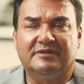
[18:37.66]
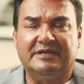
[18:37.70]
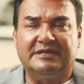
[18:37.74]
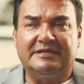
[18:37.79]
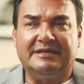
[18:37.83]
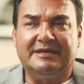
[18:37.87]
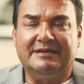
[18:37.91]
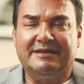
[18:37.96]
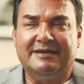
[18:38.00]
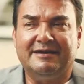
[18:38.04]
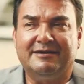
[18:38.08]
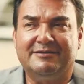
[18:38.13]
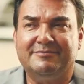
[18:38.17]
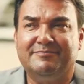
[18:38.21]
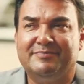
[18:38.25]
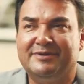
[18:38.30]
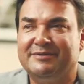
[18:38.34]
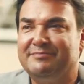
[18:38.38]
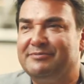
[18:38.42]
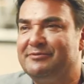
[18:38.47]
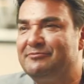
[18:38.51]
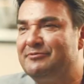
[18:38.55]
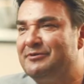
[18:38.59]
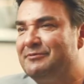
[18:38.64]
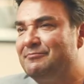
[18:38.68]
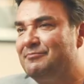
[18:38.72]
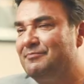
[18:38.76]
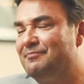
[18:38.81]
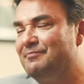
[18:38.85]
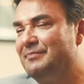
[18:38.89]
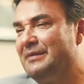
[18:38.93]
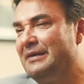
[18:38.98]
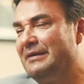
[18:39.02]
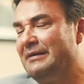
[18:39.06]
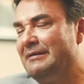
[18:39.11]
And, and how do people, re,
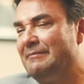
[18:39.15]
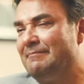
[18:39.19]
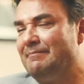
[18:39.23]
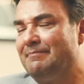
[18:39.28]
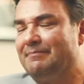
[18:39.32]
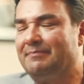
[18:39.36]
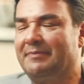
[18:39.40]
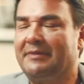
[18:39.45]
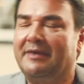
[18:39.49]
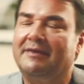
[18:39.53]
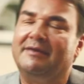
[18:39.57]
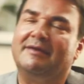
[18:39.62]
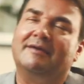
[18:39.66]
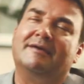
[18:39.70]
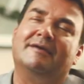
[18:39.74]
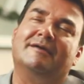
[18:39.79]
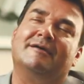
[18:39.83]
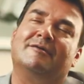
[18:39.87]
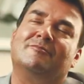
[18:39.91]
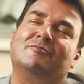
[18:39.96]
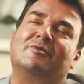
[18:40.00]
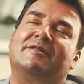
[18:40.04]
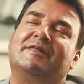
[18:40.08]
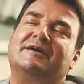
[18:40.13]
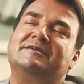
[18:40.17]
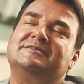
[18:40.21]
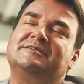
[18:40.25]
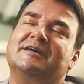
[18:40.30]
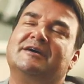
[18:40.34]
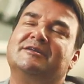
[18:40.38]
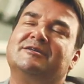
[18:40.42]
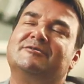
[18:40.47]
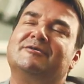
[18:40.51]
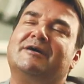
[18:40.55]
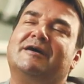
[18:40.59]
um, what do they
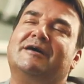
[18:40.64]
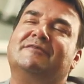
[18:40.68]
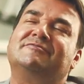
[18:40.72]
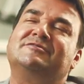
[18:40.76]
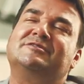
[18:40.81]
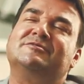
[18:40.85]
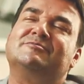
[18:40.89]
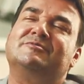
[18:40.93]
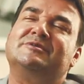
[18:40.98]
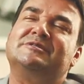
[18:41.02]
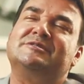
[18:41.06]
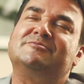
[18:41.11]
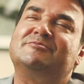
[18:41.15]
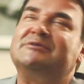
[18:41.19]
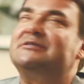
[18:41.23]
say to you afterwards?